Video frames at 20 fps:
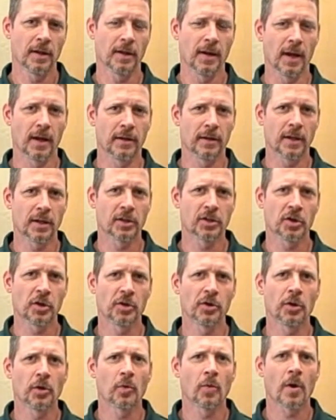Now it does
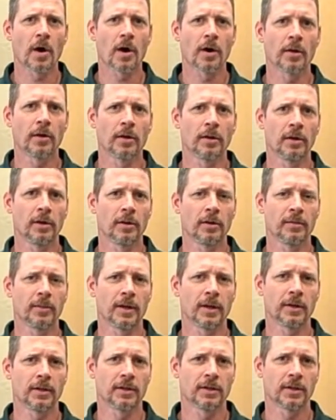turn your water a little
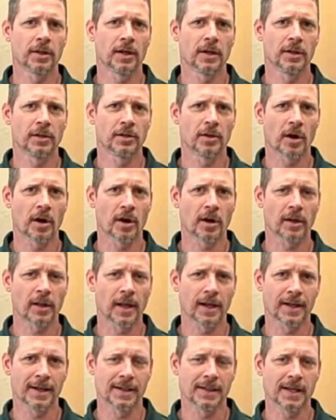bit uh, dark
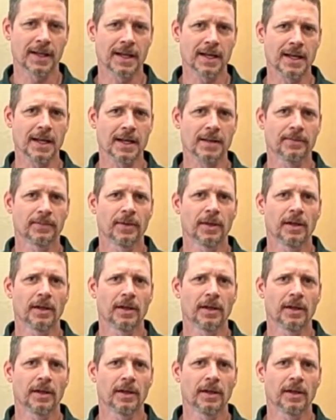like a tea,